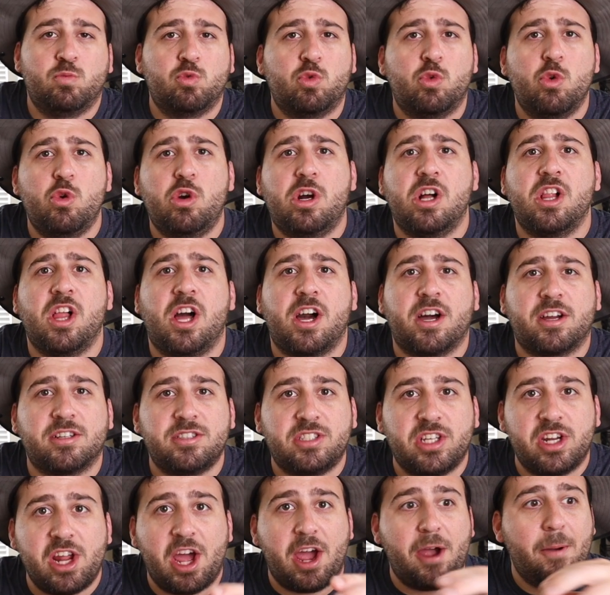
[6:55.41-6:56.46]
Rugelach
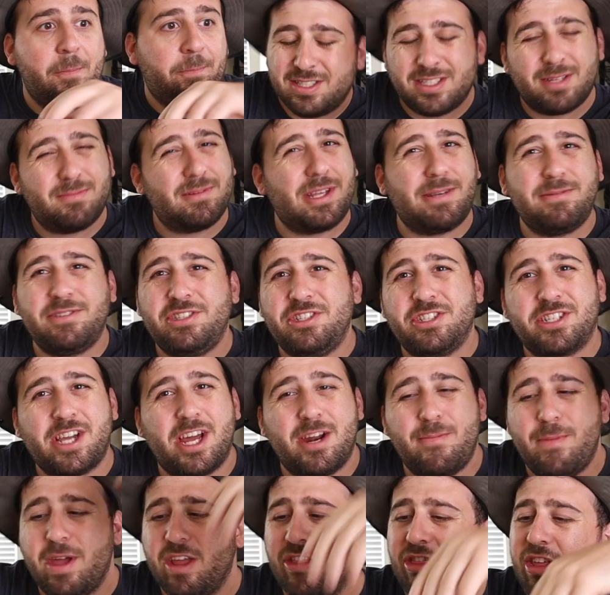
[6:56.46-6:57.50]
today. Sometimes you just gotta
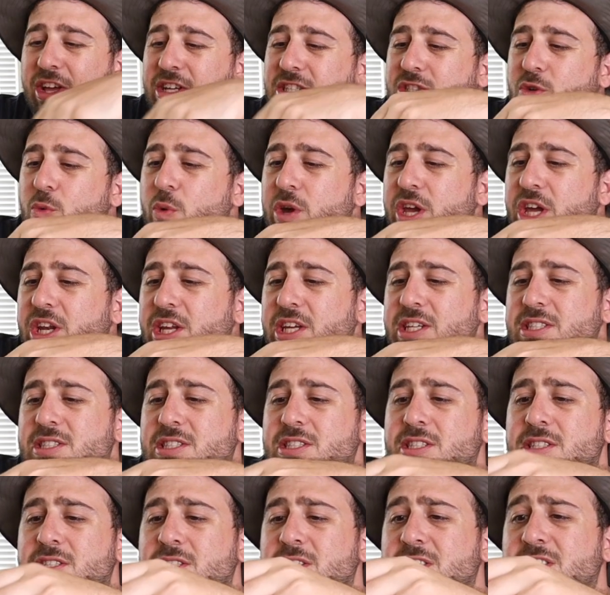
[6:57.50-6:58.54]
make things quick and
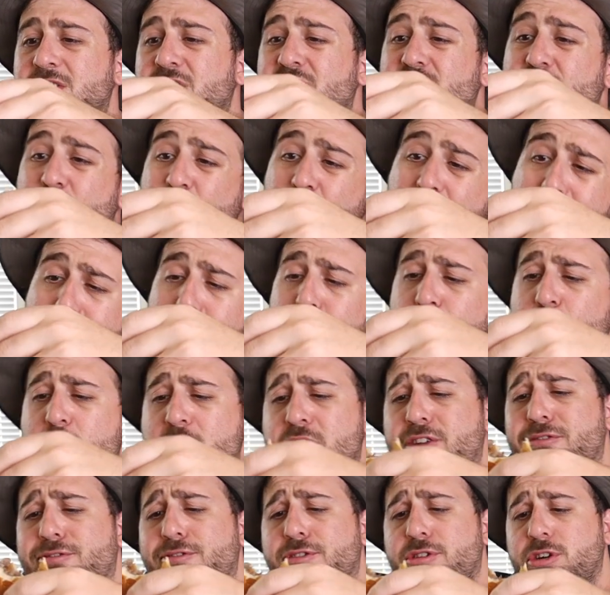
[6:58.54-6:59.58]
easy. Is it the right
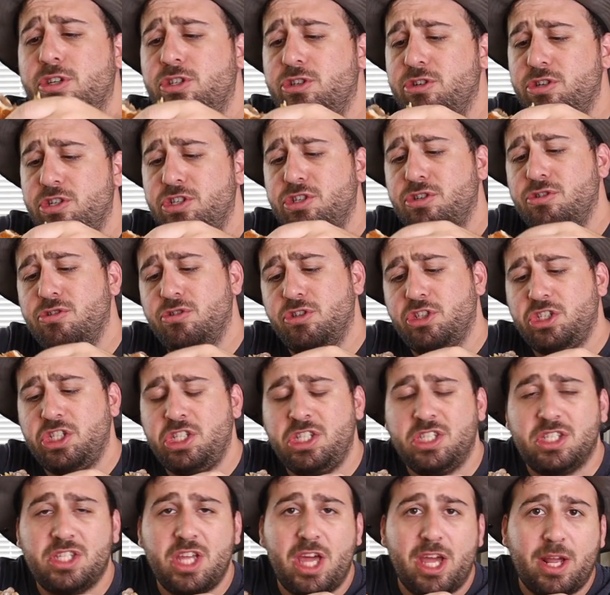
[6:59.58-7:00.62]
bread for a traditional
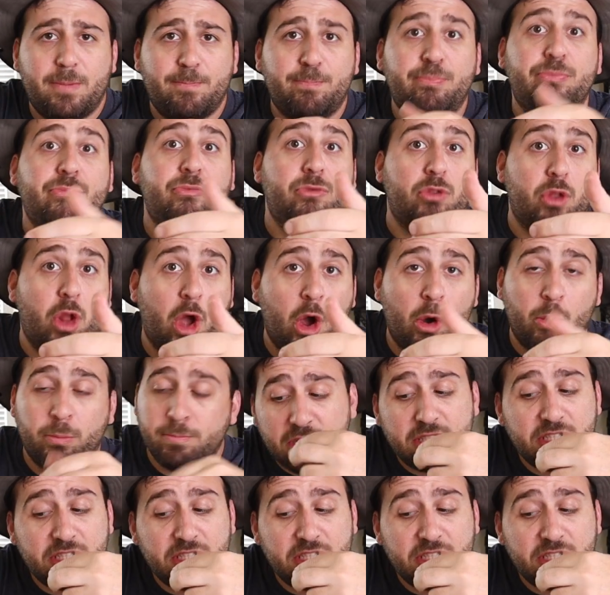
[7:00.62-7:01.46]
cheesesteak? No.